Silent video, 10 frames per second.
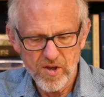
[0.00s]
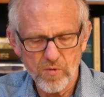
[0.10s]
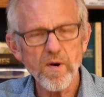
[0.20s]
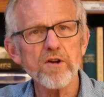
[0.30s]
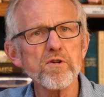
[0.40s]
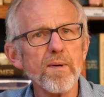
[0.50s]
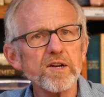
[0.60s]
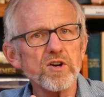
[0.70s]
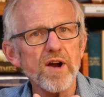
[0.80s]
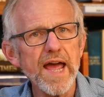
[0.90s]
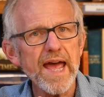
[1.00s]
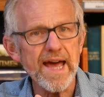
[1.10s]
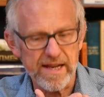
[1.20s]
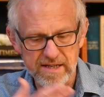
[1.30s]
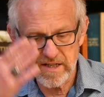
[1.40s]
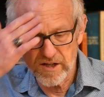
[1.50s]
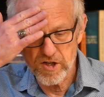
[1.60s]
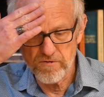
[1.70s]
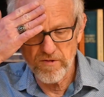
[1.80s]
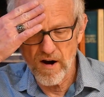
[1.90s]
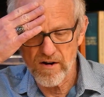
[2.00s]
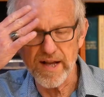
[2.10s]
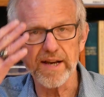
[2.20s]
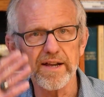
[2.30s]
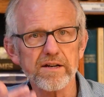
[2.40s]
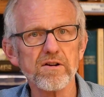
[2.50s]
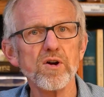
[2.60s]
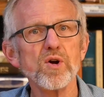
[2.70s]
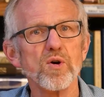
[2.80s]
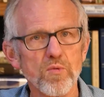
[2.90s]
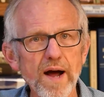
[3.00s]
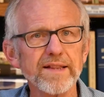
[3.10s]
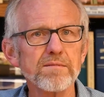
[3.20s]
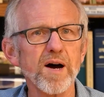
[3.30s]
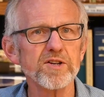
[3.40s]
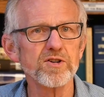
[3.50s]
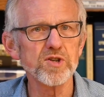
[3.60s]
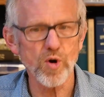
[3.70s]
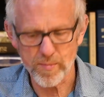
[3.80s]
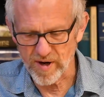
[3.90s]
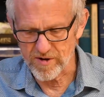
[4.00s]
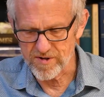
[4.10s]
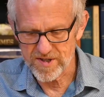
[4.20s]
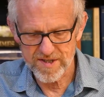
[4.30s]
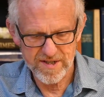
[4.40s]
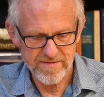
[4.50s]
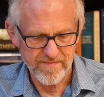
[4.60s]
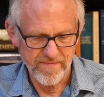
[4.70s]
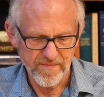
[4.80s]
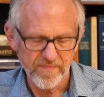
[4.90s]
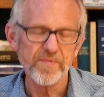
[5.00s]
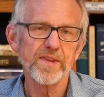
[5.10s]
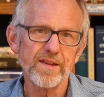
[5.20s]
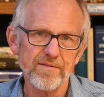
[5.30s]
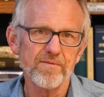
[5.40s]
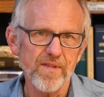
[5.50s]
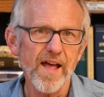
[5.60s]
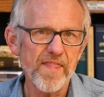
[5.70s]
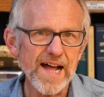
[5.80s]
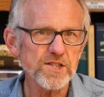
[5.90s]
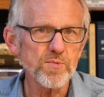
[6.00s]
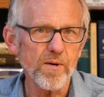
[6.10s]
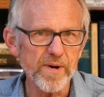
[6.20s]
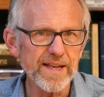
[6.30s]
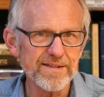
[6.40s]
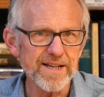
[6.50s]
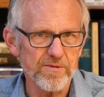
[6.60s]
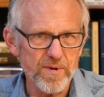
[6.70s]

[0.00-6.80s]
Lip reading: Wear them on your hand and on your forehead, and write them on your doorpost. And that's what we did.